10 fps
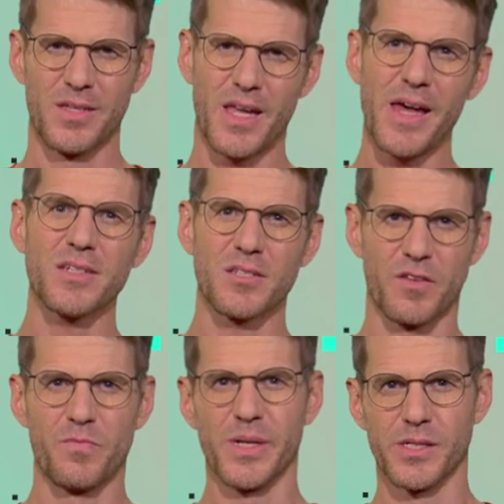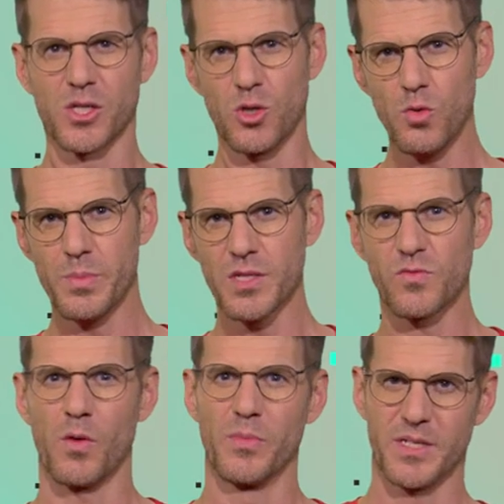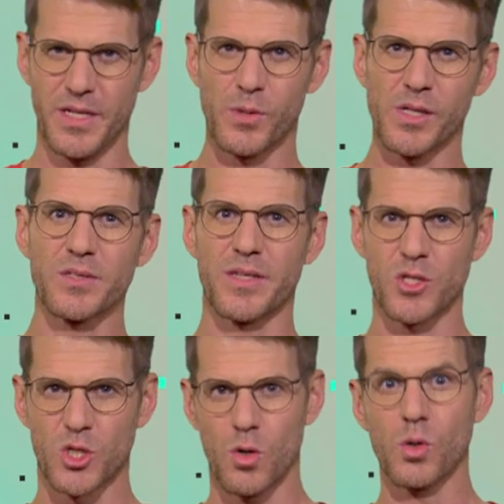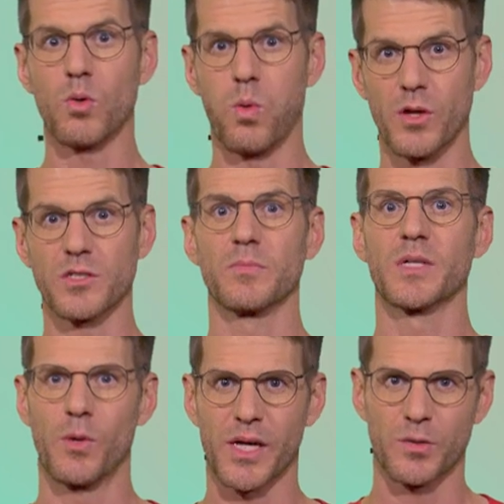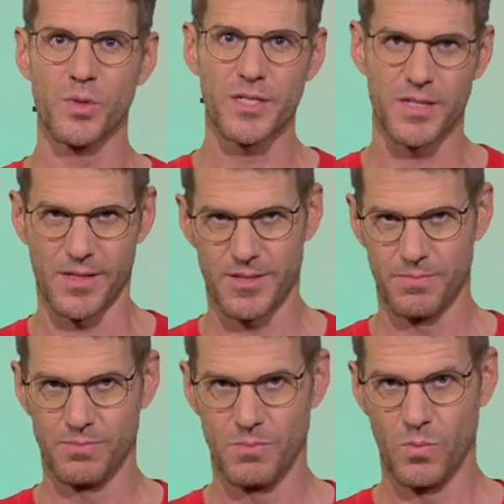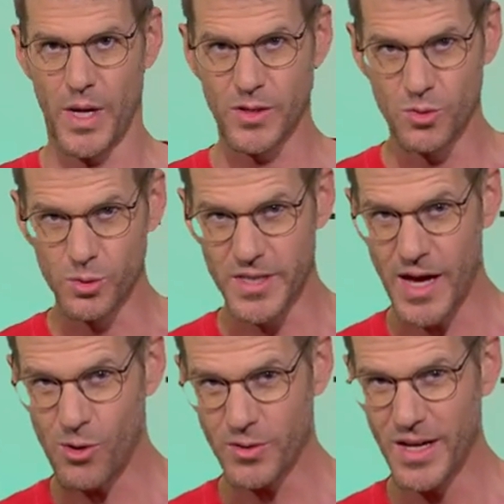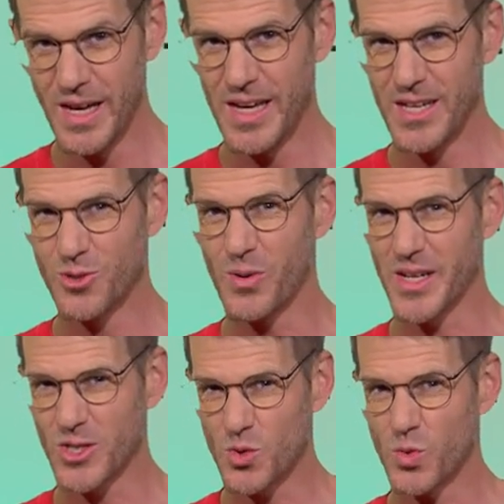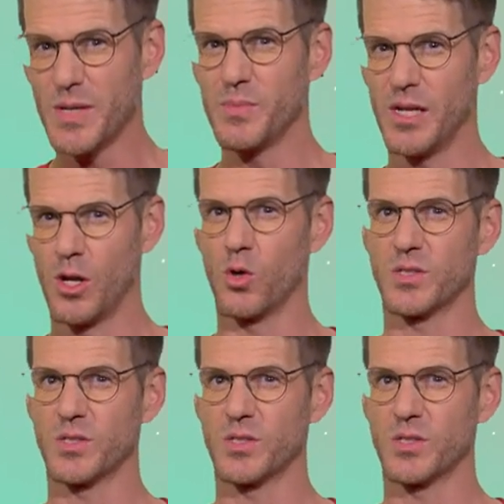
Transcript: Scientists have built qubits from materials that show quantum characteristics when cooled down to extremely low